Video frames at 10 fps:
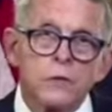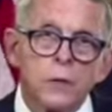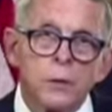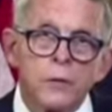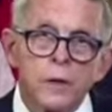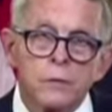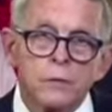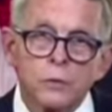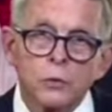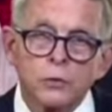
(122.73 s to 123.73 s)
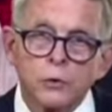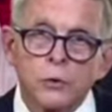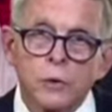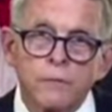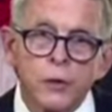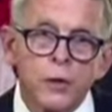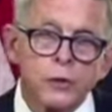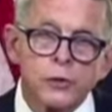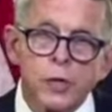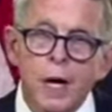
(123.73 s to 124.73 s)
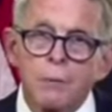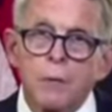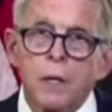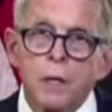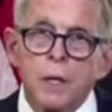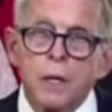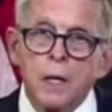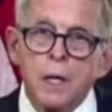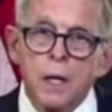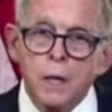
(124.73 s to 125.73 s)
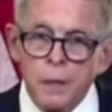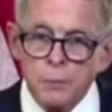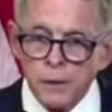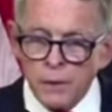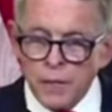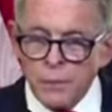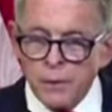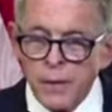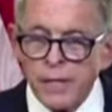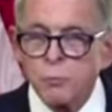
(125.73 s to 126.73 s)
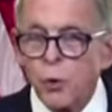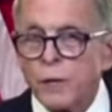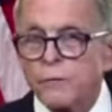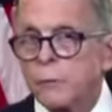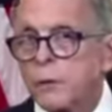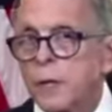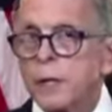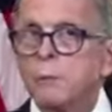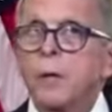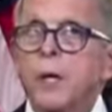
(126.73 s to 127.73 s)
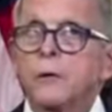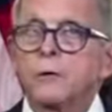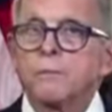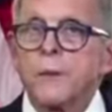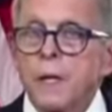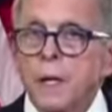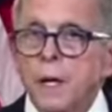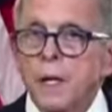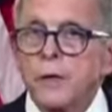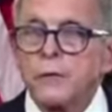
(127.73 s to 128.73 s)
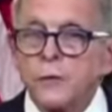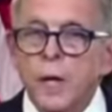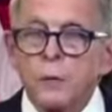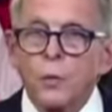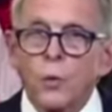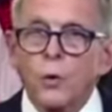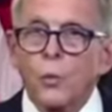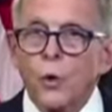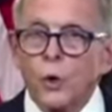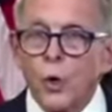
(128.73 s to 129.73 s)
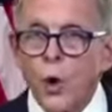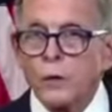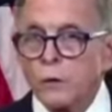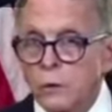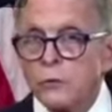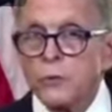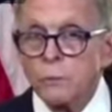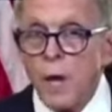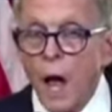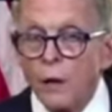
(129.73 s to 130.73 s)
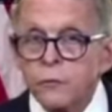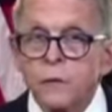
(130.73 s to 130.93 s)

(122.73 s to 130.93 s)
we think the schools are doing a very good job keeping that spread from taking place. As I said, we're going to use some tests.